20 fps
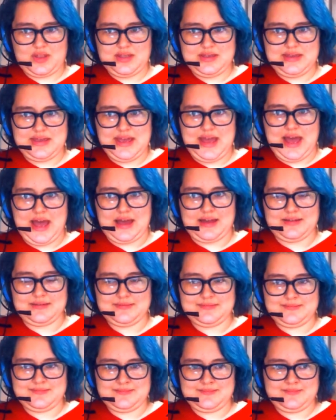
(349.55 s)
Yeah.
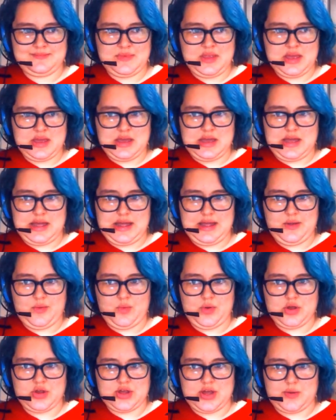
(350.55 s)
I
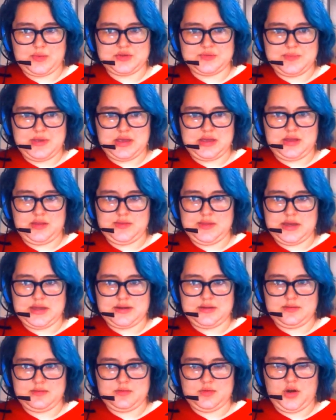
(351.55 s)
wish I was making that
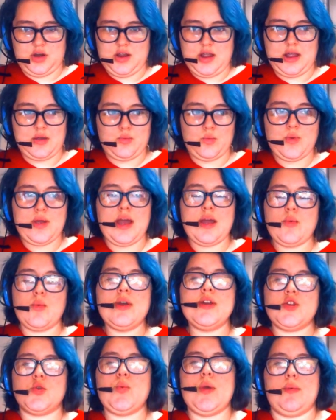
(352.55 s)
up. Or I
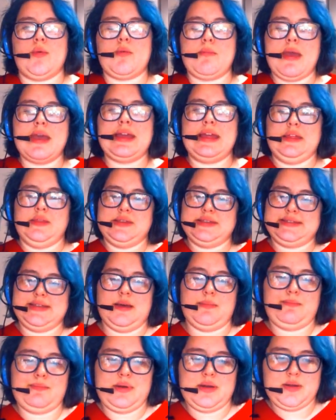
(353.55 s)
wish we were making this
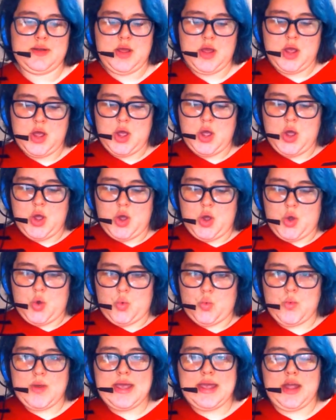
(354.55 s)
up, but
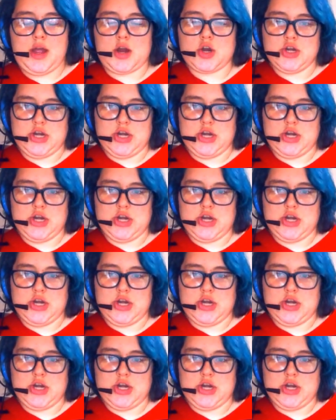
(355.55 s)
we are